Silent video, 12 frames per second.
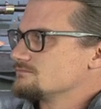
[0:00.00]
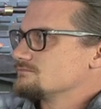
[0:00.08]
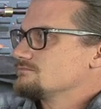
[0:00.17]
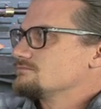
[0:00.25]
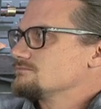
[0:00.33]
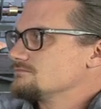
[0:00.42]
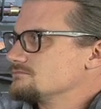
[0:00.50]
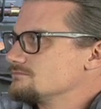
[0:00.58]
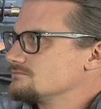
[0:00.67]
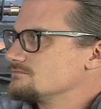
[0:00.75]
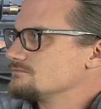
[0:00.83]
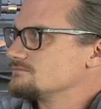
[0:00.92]

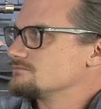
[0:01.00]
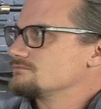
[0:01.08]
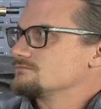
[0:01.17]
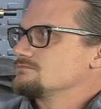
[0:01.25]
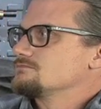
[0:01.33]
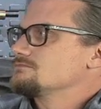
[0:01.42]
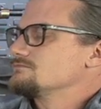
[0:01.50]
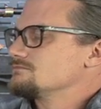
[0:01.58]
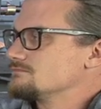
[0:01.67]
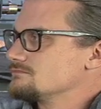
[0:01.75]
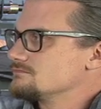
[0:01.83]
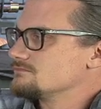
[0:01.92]

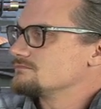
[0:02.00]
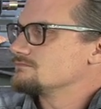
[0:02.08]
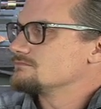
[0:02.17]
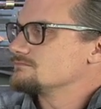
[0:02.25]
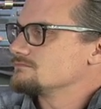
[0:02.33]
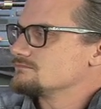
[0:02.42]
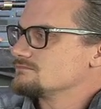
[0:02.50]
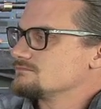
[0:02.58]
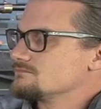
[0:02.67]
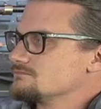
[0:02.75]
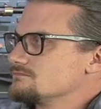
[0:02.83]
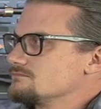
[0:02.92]

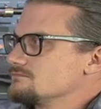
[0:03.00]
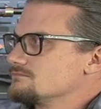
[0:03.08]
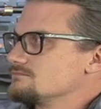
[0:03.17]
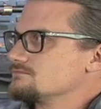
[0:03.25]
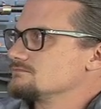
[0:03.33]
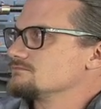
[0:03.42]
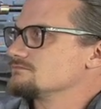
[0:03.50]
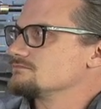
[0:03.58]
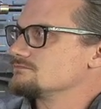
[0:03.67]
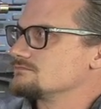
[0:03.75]
[no speech]